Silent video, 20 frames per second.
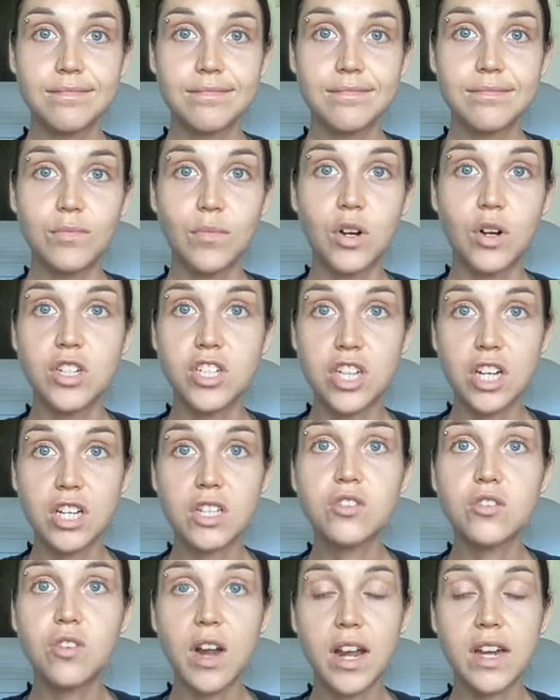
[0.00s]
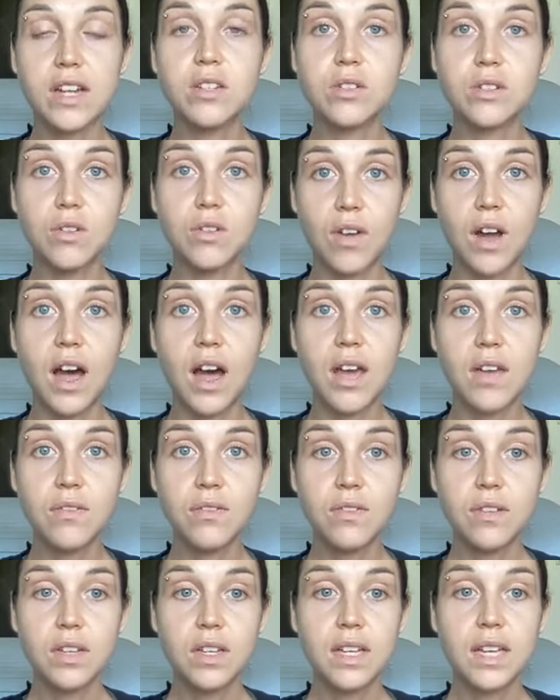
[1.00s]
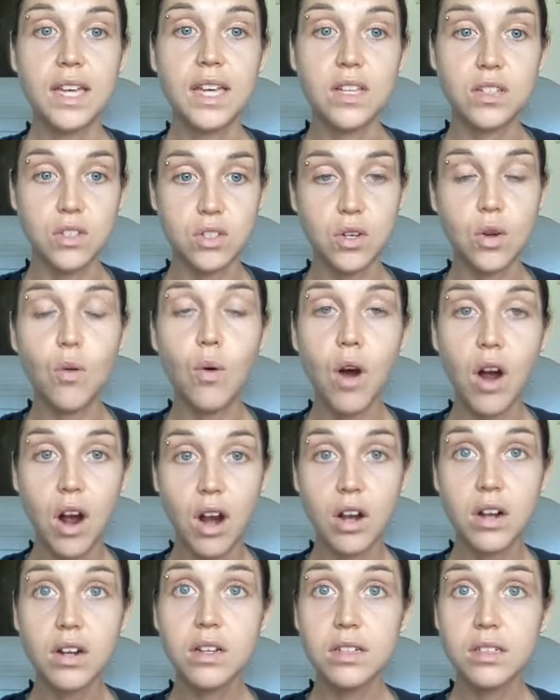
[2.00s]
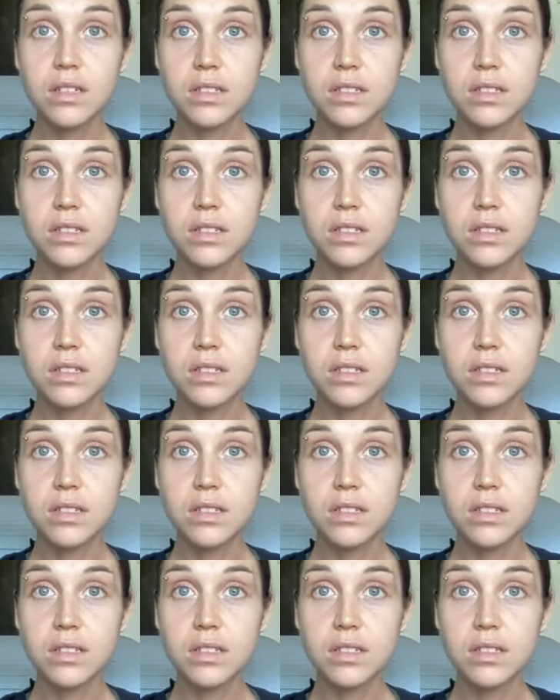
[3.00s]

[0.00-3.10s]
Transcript: We're just trying to survive is so hard